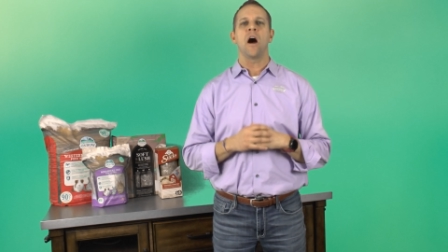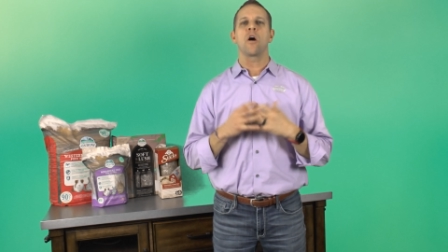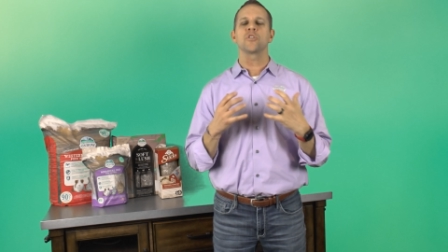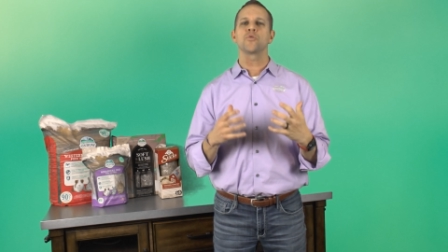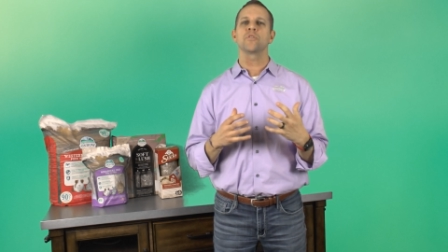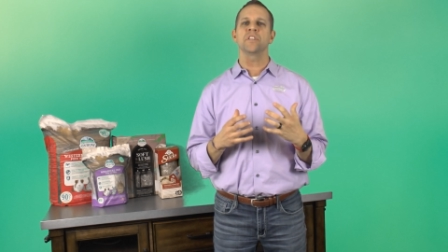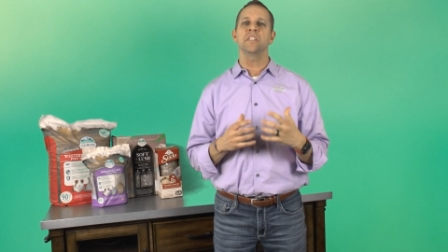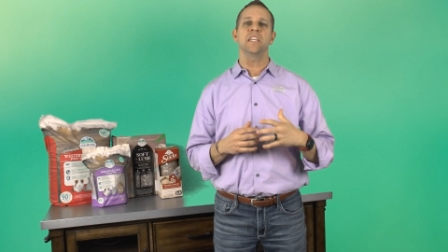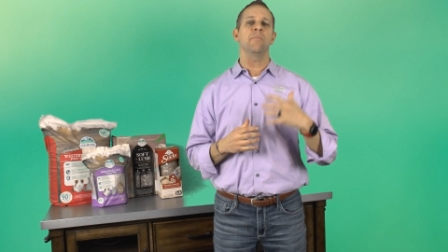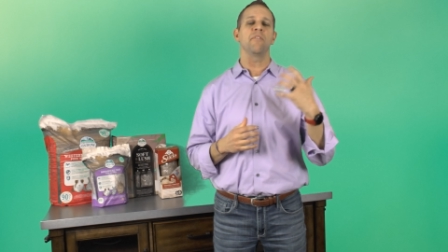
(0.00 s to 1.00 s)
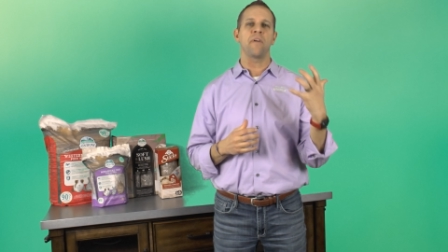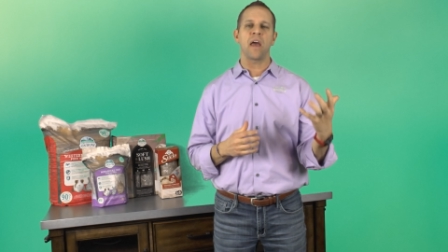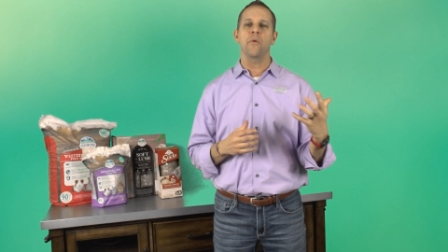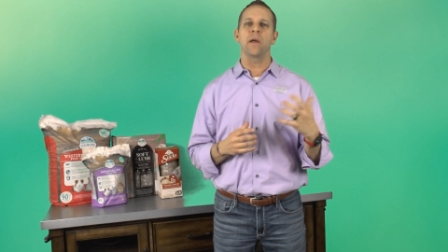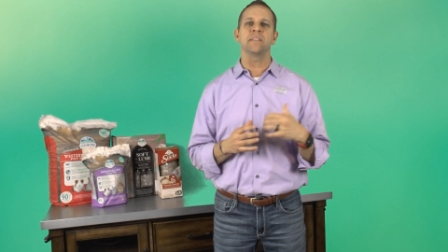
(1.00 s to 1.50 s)
Our sourcing team
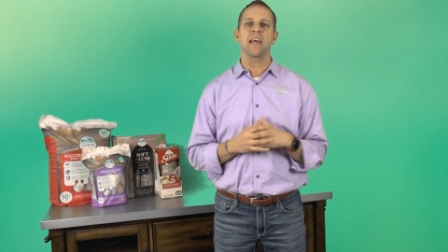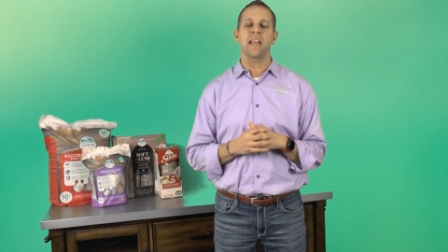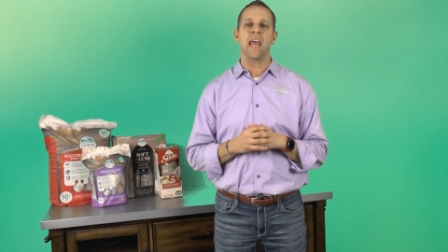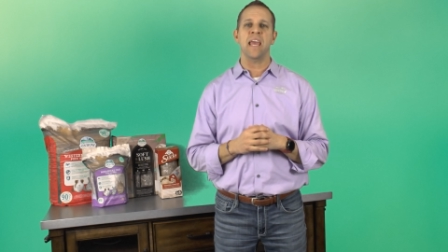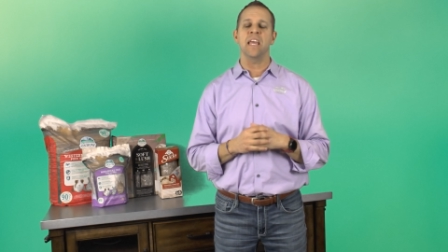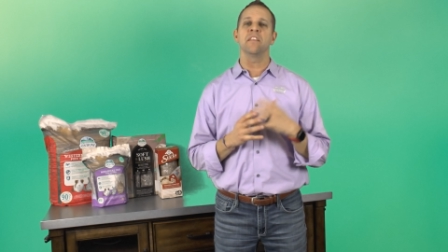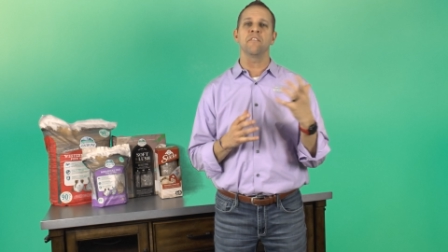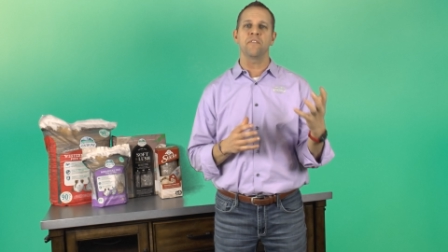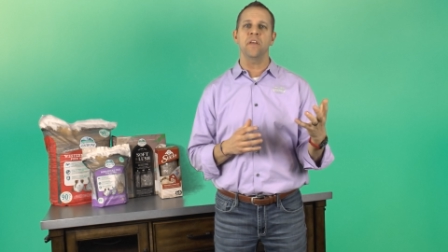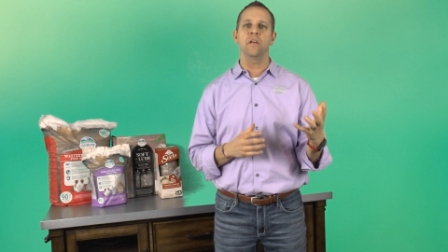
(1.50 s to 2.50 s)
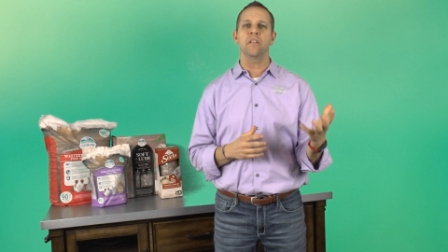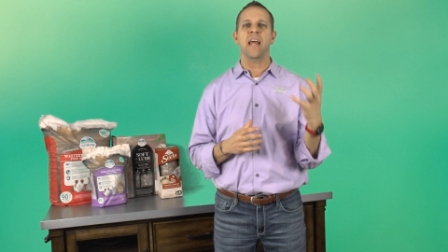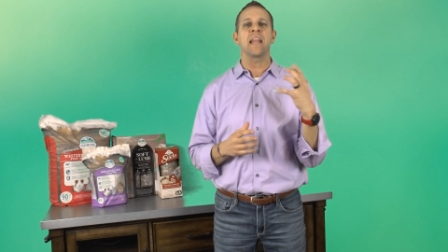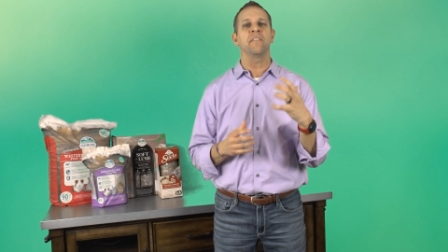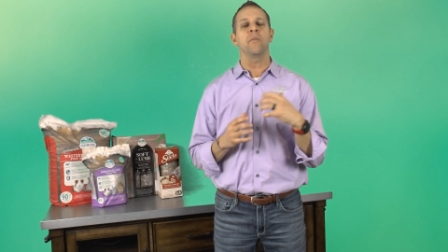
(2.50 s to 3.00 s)
evaluates that hay in the field
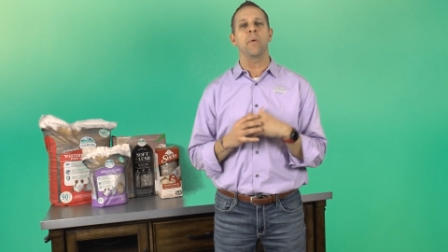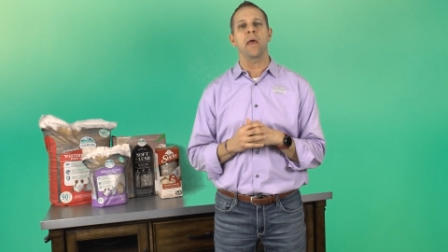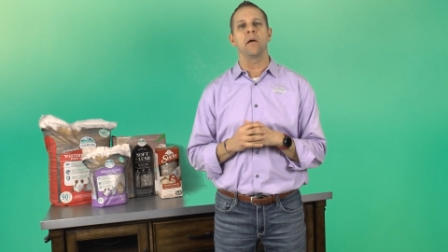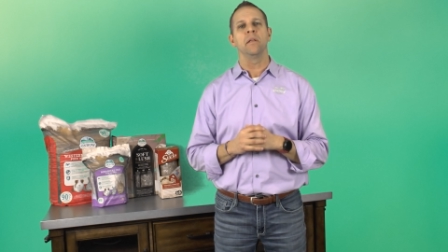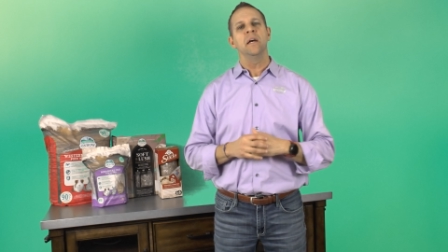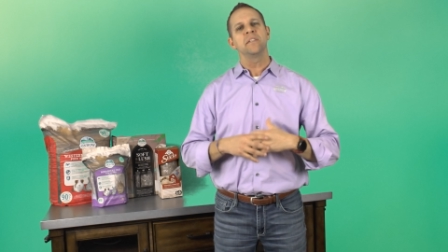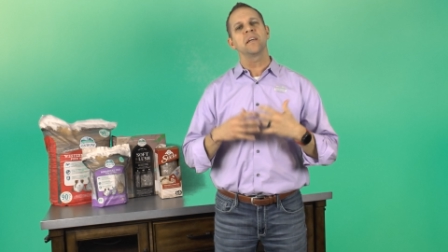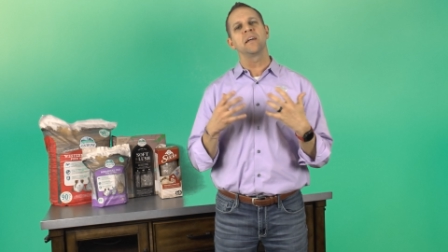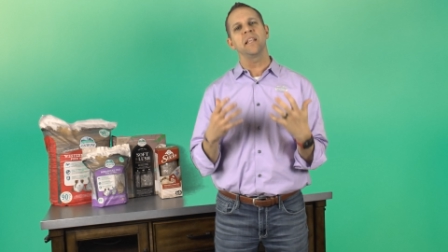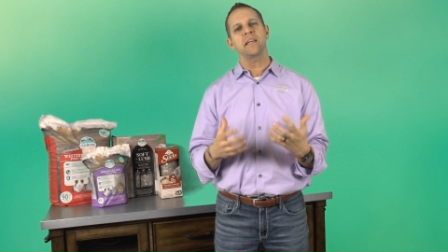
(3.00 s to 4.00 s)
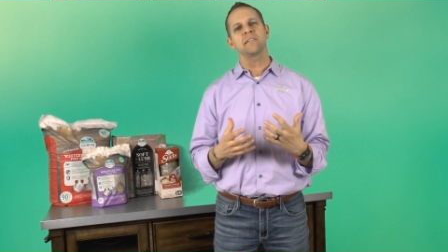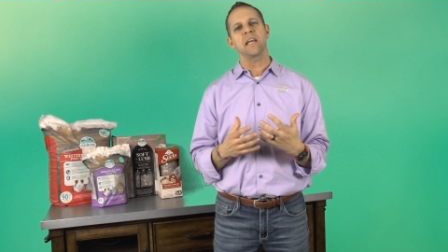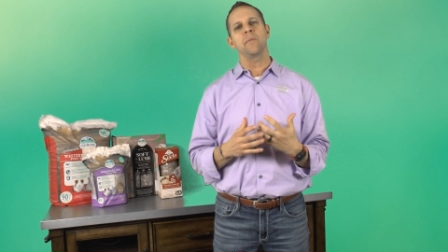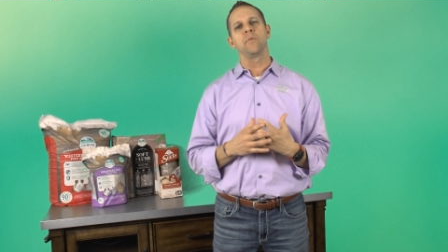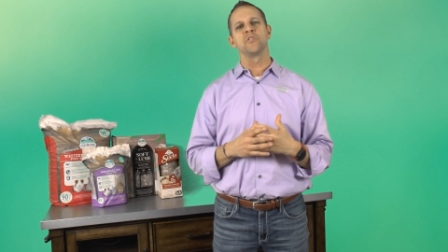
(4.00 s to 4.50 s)
and in the bale to collect
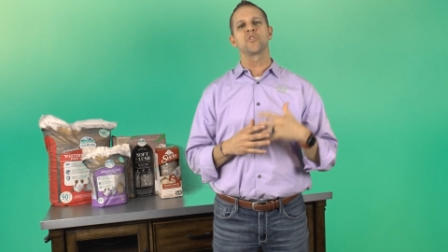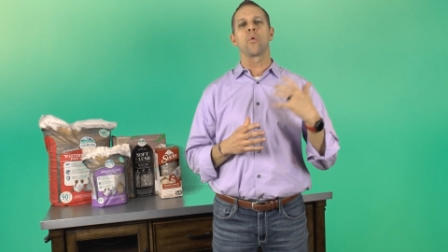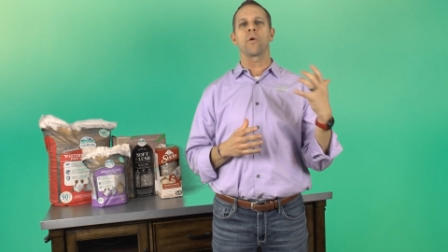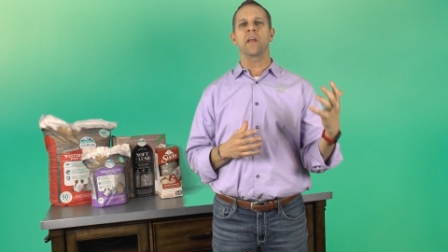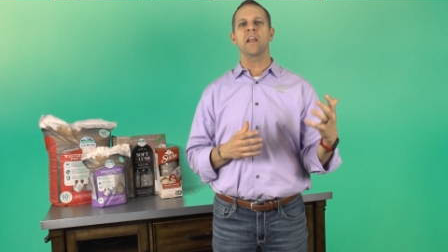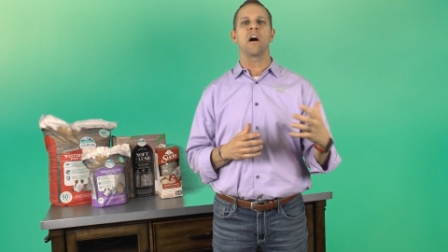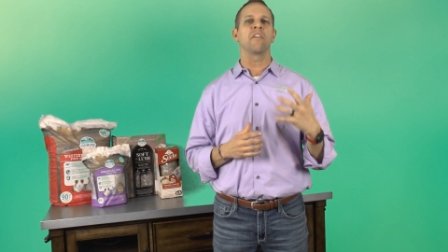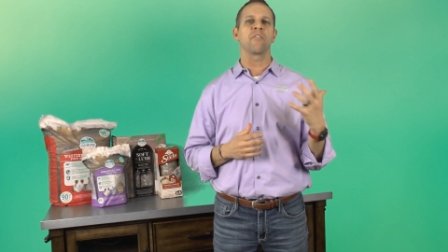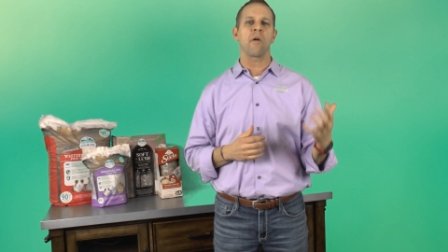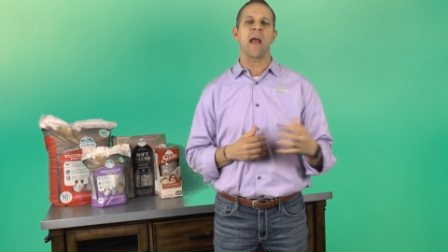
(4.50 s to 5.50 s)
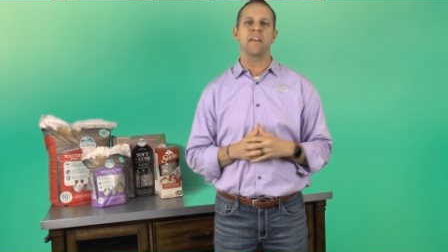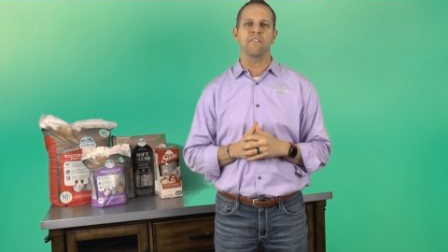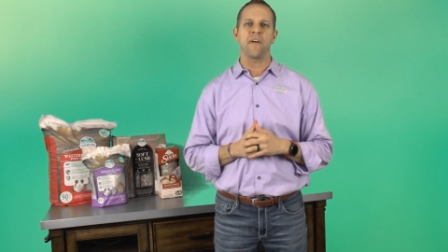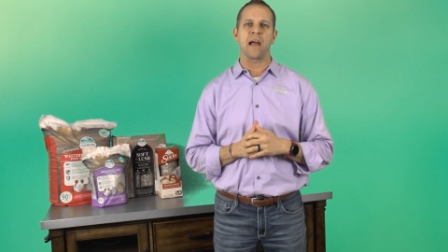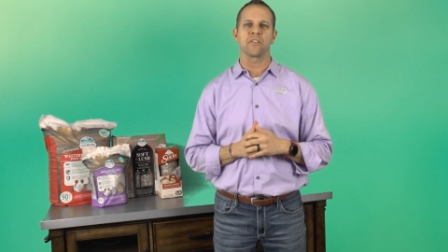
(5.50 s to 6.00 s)
samples, scoring it on a variety
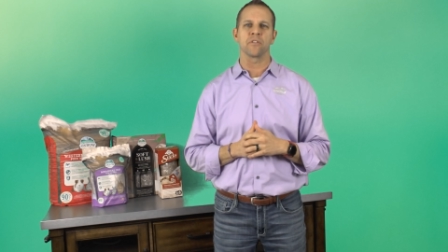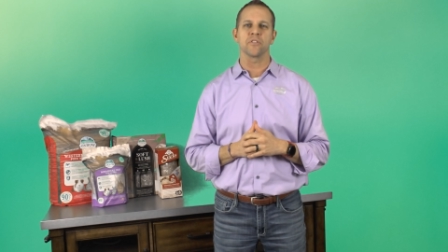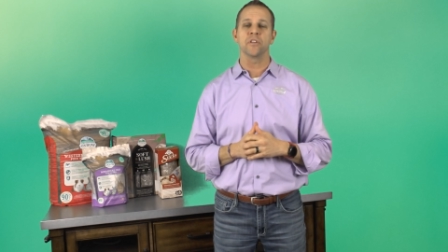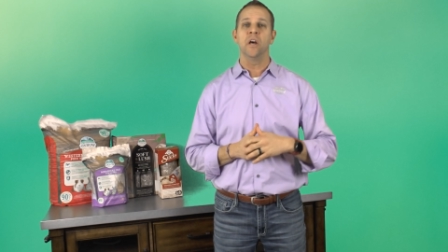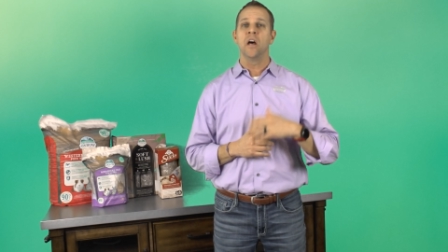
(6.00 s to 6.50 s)
of factors